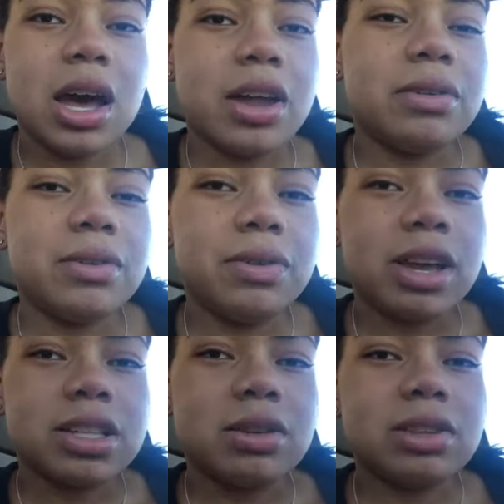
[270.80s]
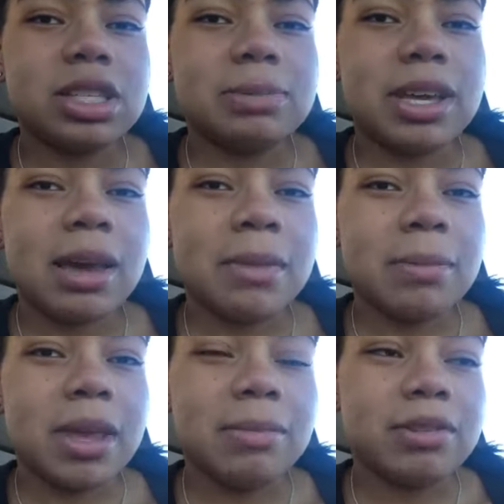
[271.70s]
I don't know if you guys know this, but at my
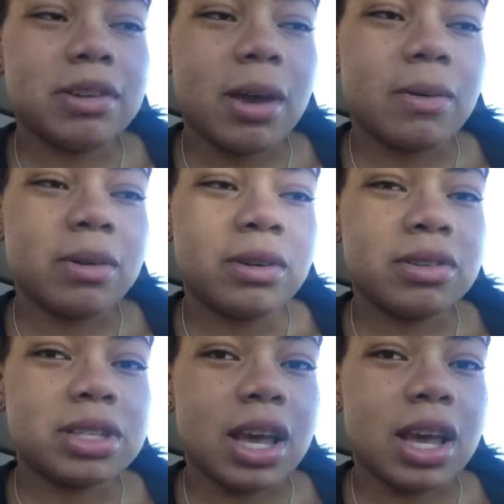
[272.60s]
baby showers,